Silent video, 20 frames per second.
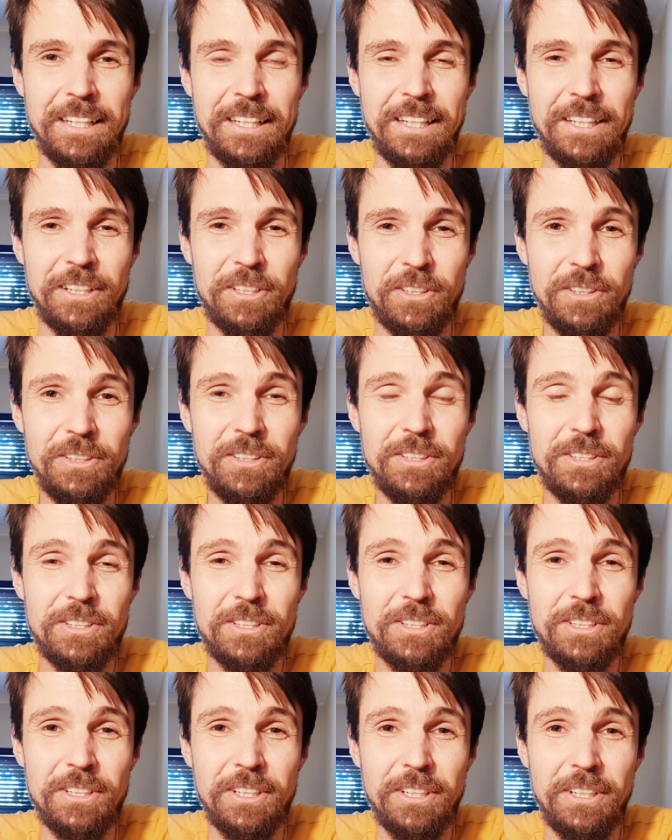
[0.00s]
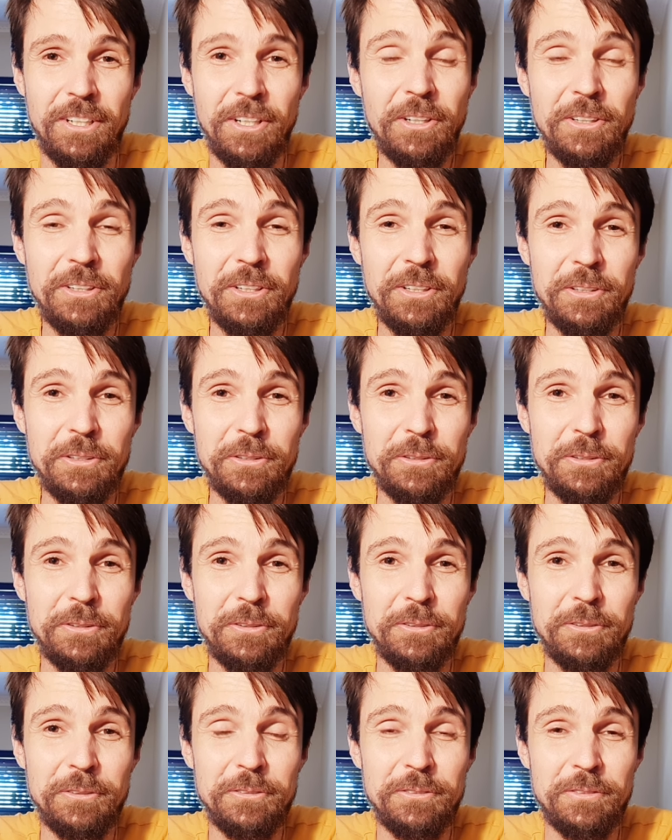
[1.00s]
a good logo
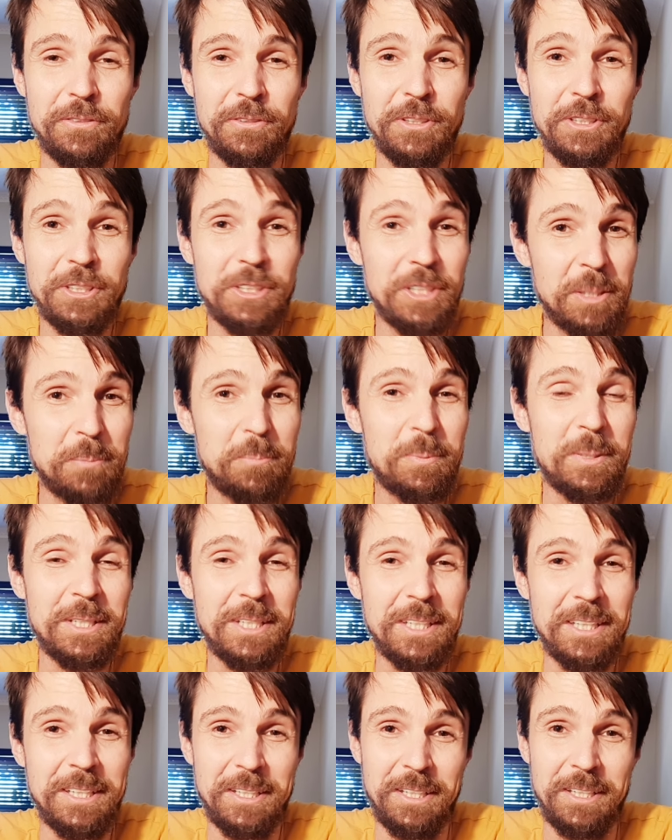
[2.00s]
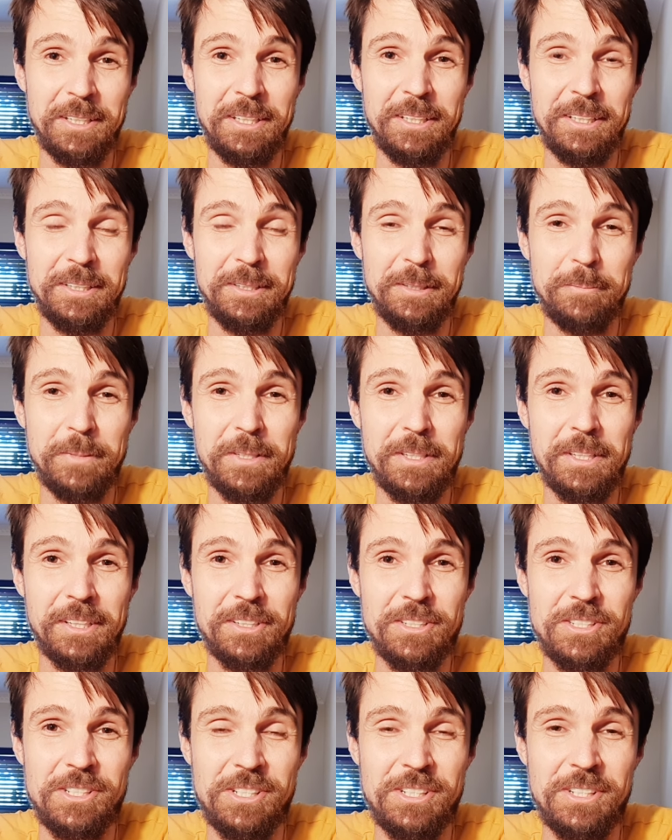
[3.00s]
for a GP,
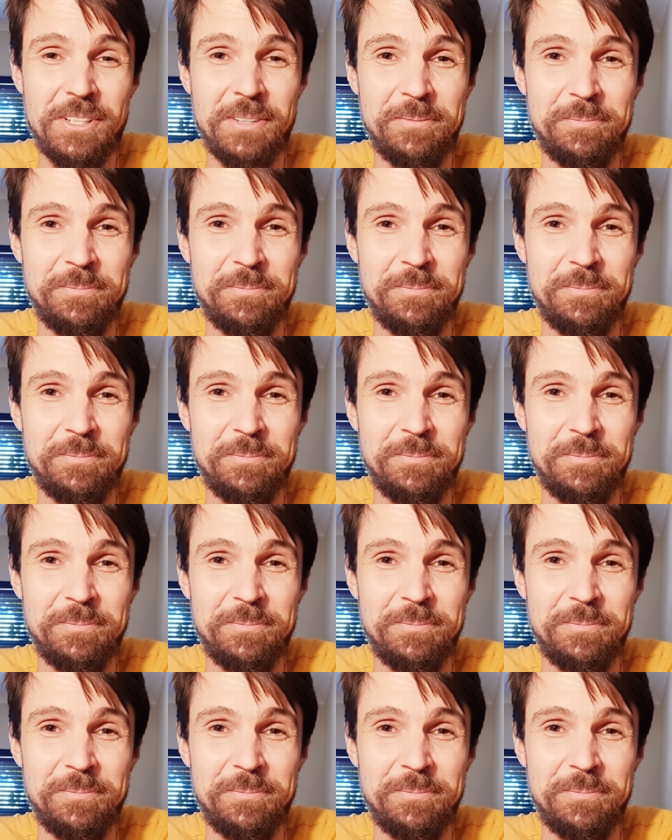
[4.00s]
methinks.